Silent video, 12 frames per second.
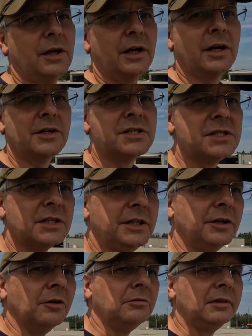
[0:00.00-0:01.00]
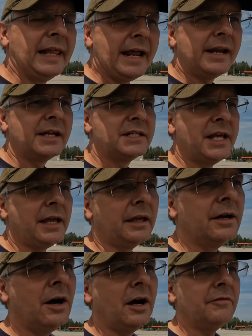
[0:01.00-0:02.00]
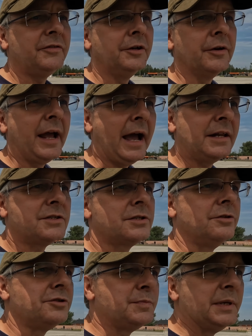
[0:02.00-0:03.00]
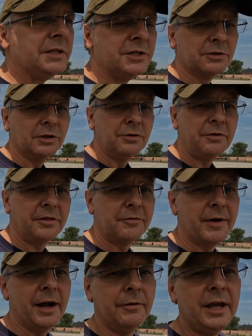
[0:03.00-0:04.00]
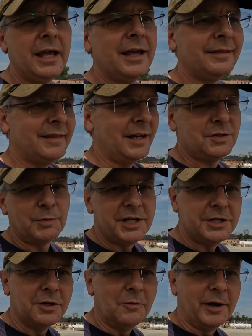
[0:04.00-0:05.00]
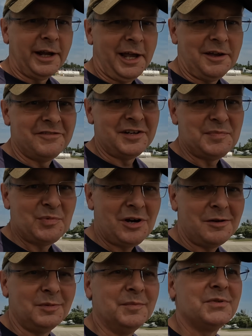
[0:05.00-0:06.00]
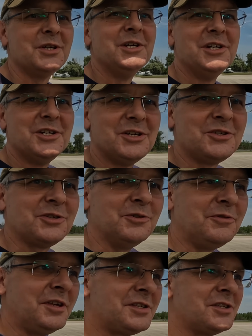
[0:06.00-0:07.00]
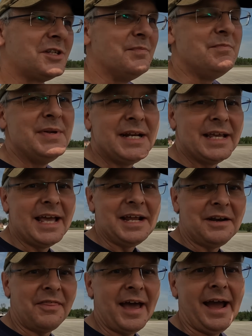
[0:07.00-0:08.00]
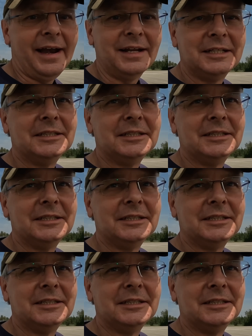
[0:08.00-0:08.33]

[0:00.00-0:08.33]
Because landing and taking off, you're at slow speeds, you're low to the ground. That's when you don't want to have any problems. So this is to mitigate that.